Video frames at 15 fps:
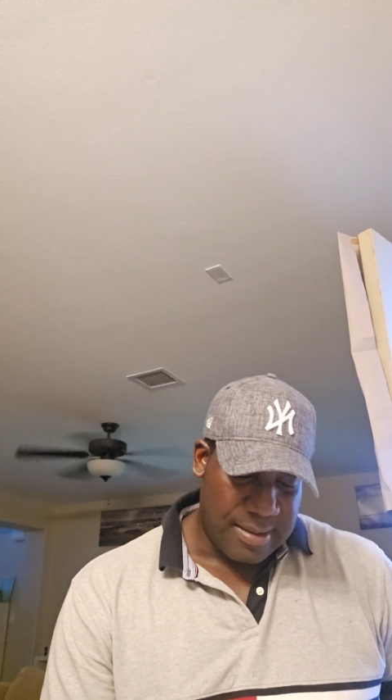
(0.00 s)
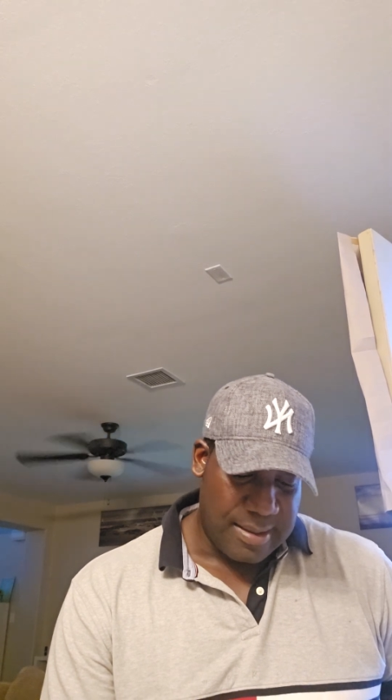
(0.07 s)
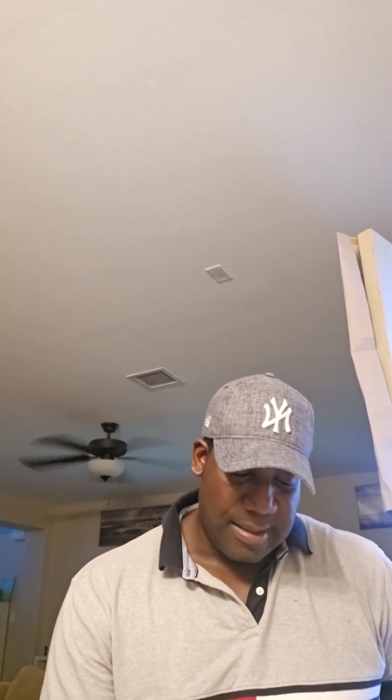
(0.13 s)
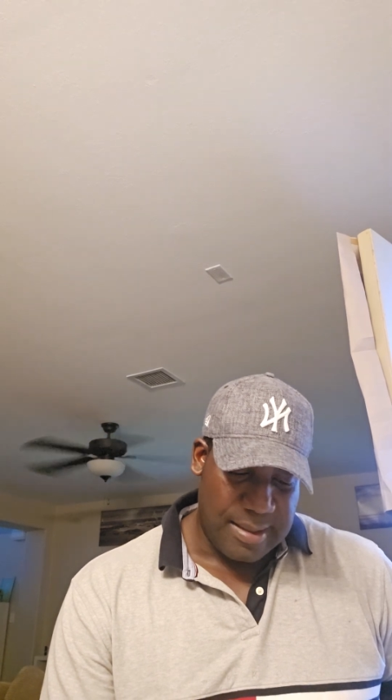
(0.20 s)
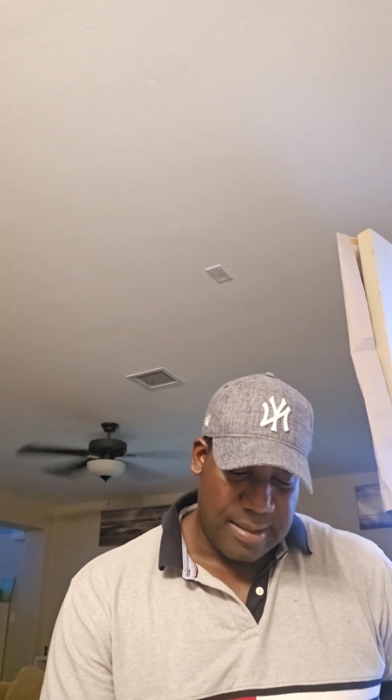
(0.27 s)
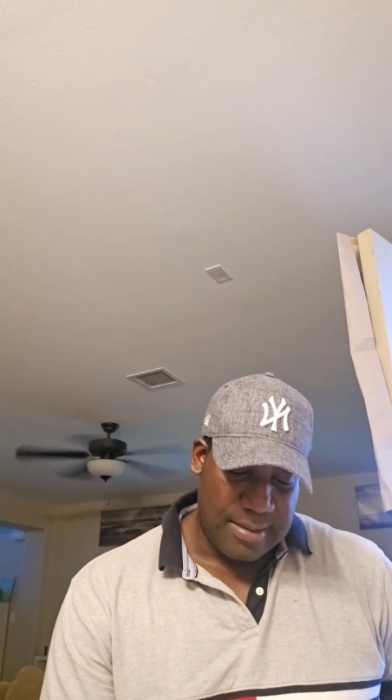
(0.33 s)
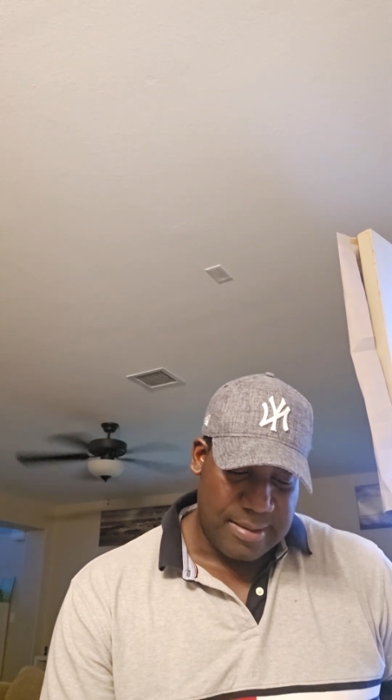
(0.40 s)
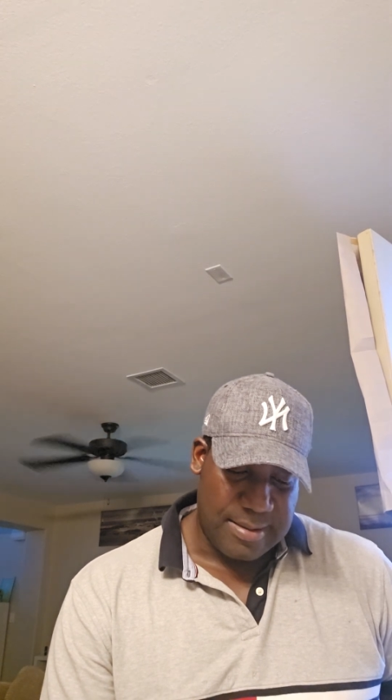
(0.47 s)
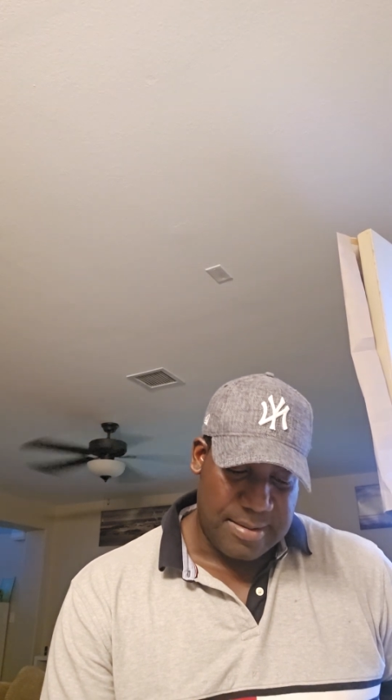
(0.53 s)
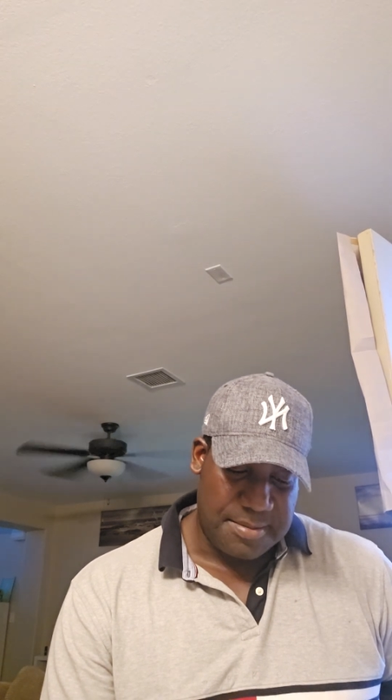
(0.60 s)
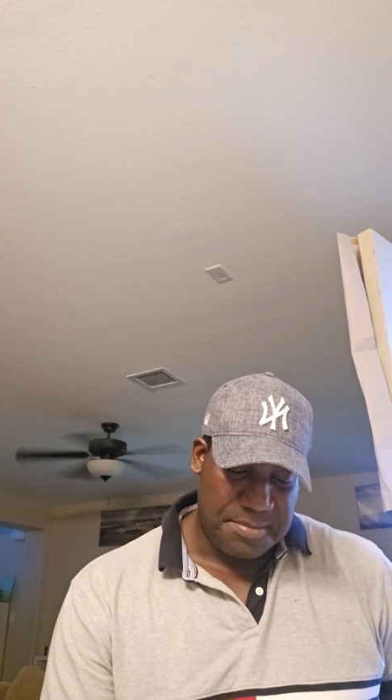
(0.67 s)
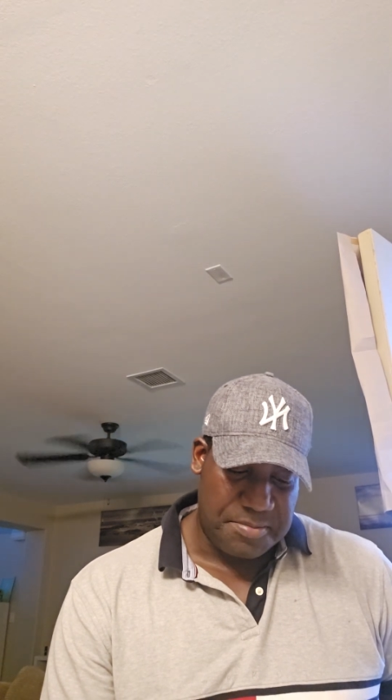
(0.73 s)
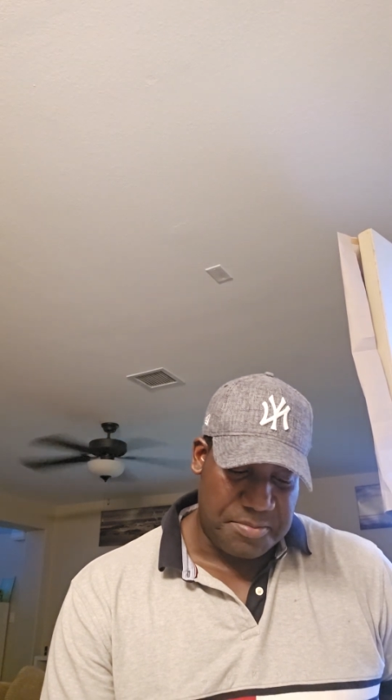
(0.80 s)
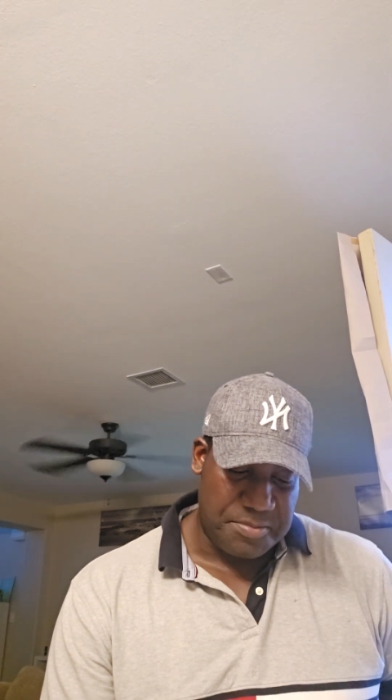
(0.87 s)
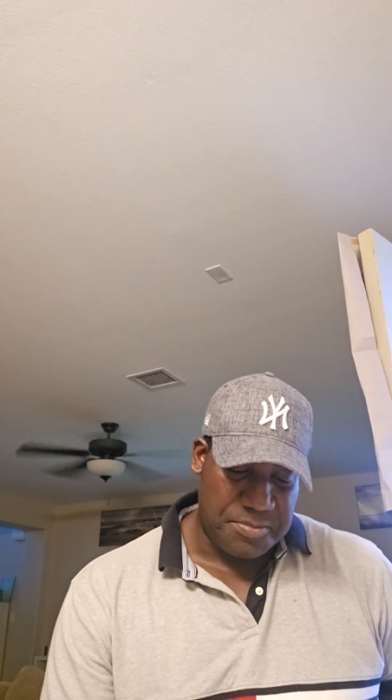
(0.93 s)

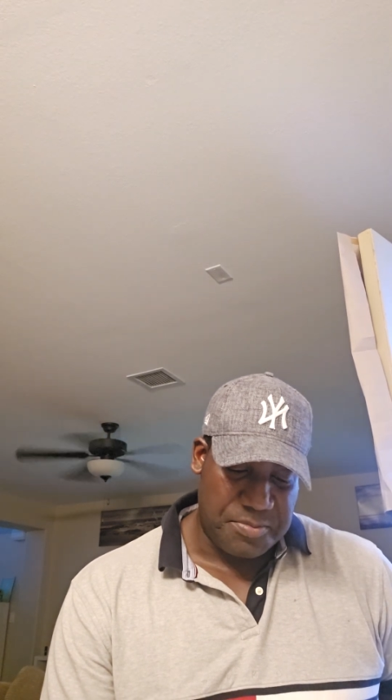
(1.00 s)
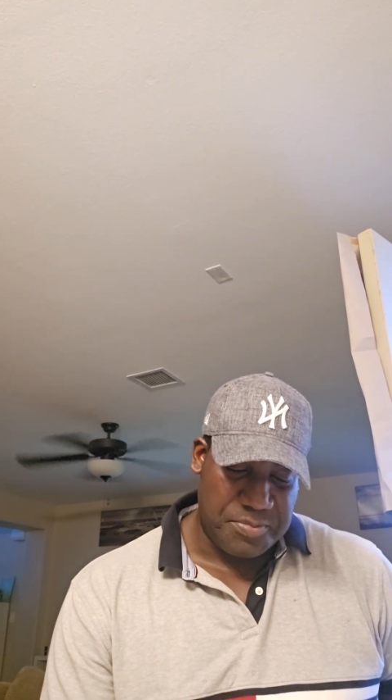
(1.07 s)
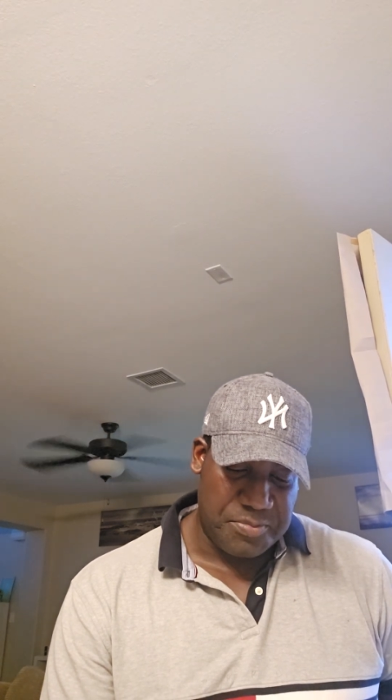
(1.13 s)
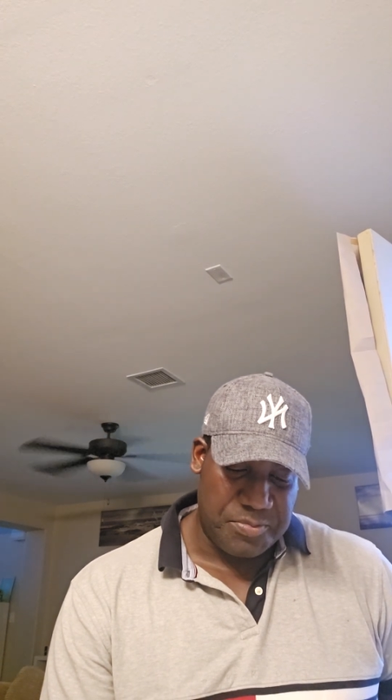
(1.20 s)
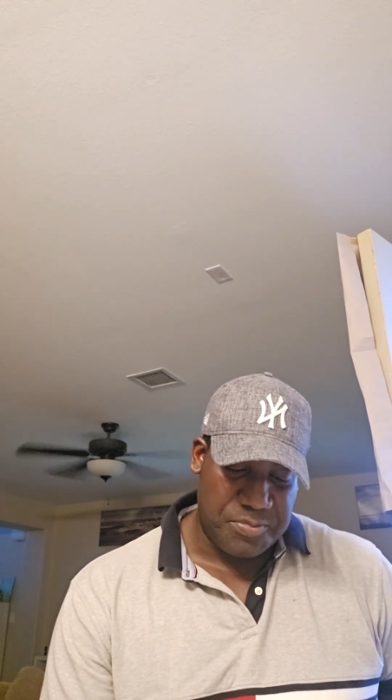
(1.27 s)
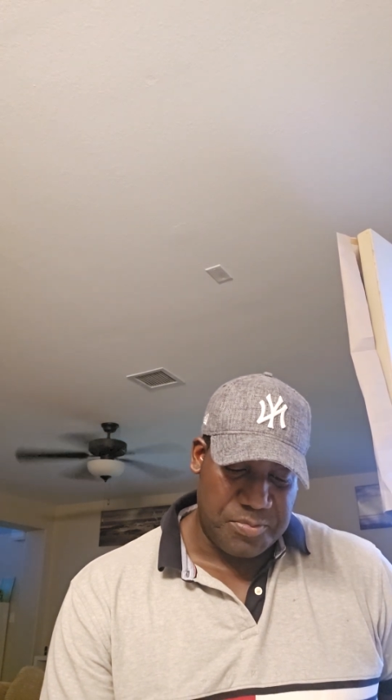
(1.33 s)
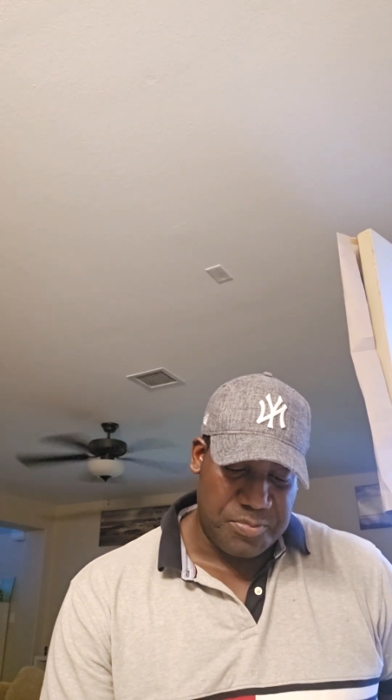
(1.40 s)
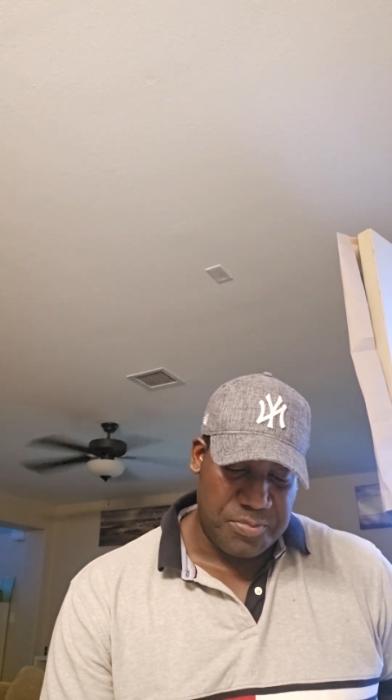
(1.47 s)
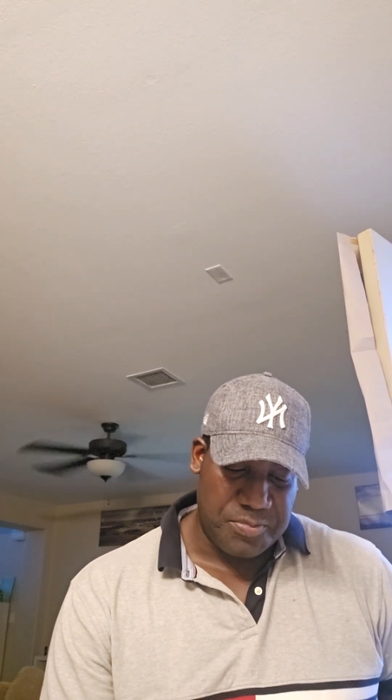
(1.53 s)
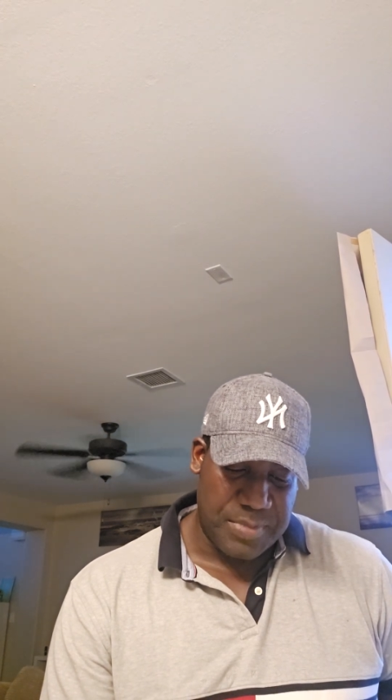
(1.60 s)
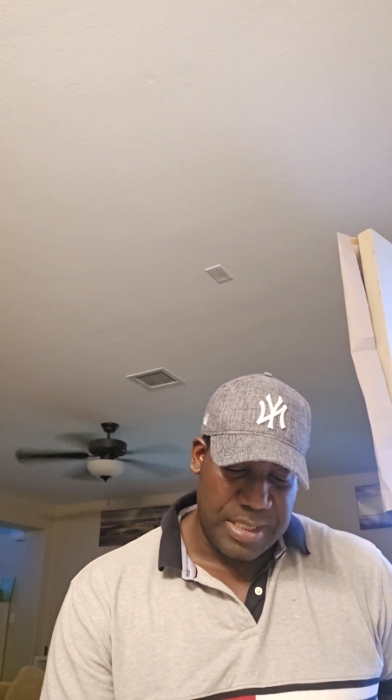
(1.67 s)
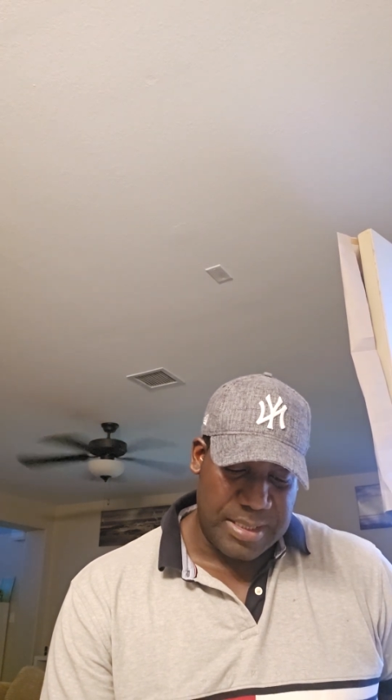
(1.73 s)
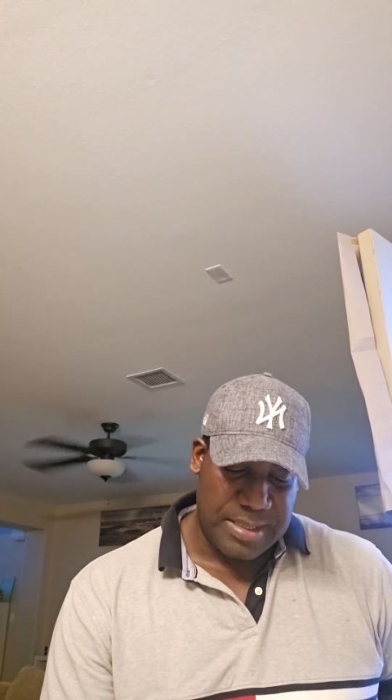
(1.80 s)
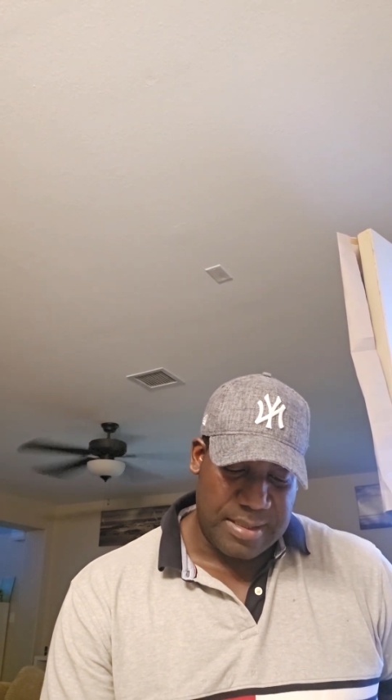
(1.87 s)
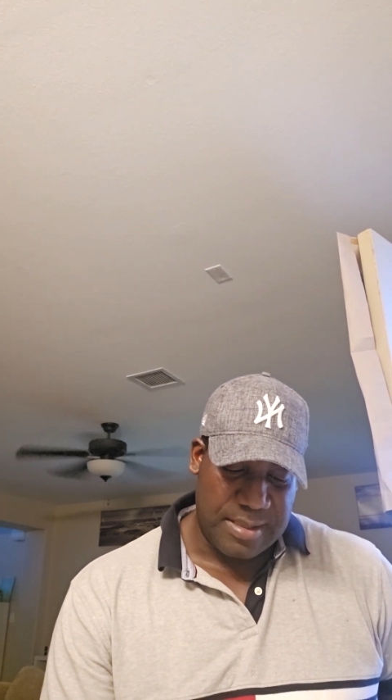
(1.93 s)
It's
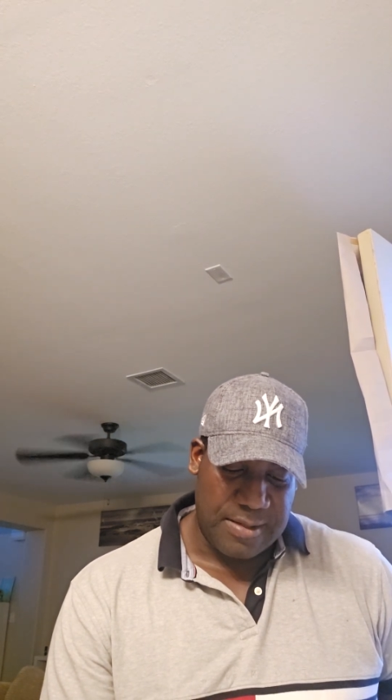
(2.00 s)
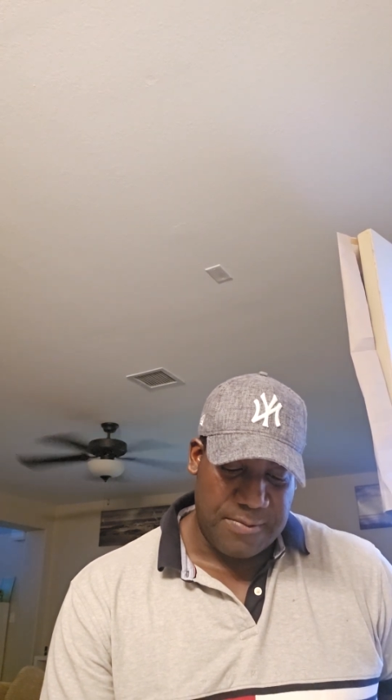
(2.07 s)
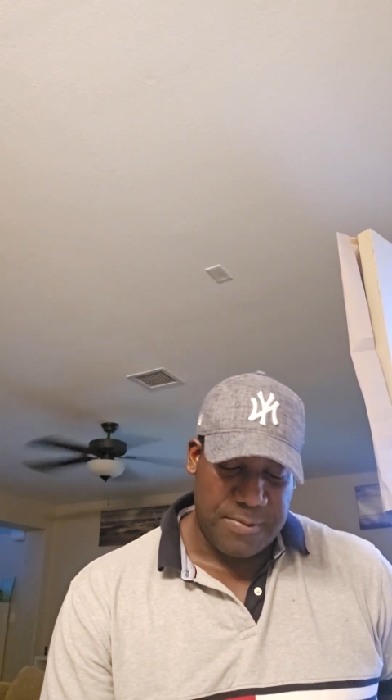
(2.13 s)
basically